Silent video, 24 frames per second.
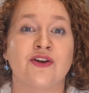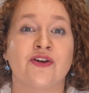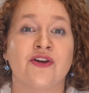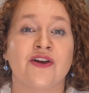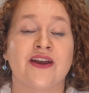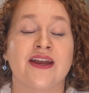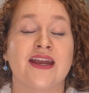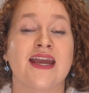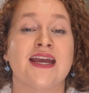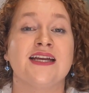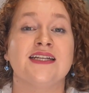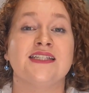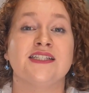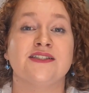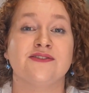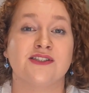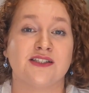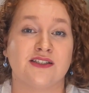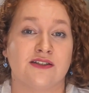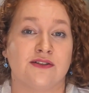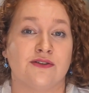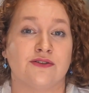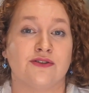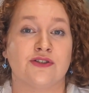creative
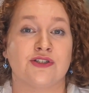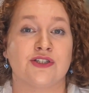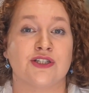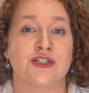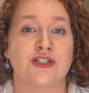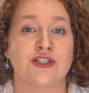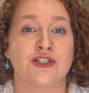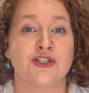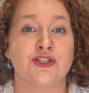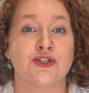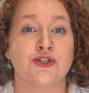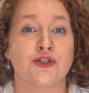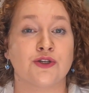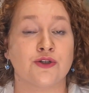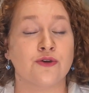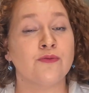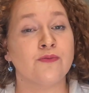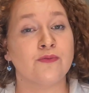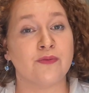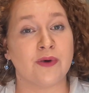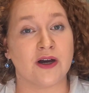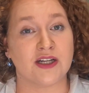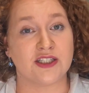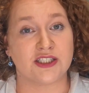solutions to
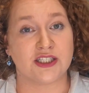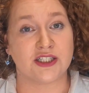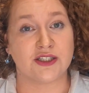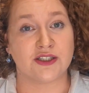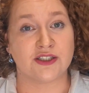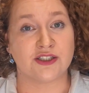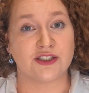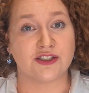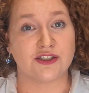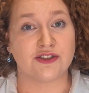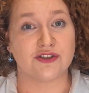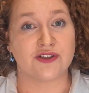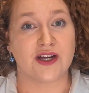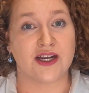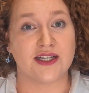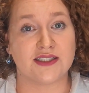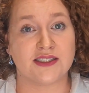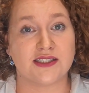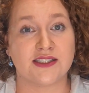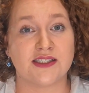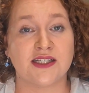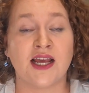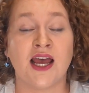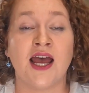budget
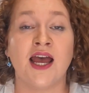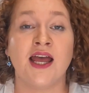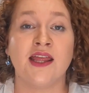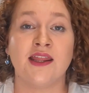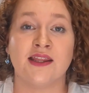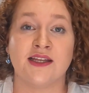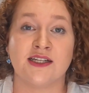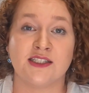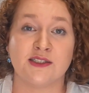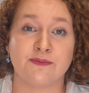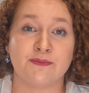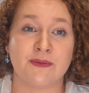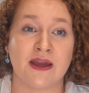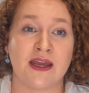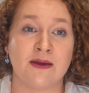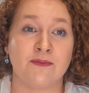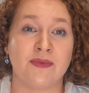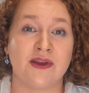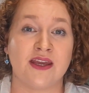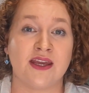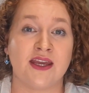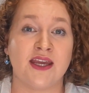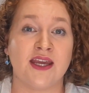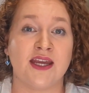constraints. This may
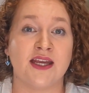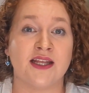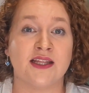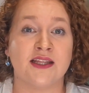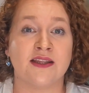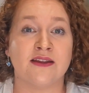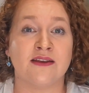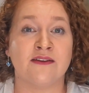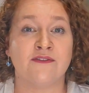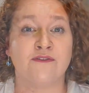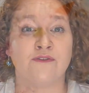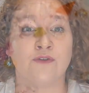be in the